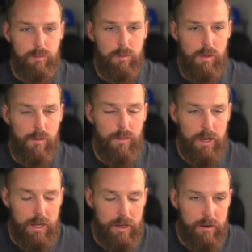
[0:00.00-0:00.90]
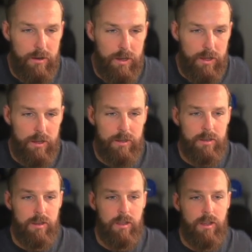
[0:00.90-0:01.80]
But here
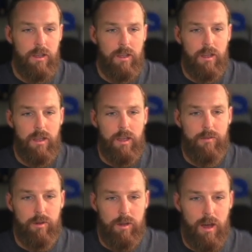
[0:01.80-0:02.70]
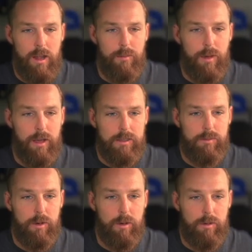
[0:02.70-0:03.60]
in, if we're not in max
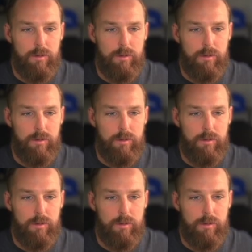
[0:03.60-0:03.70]
mode,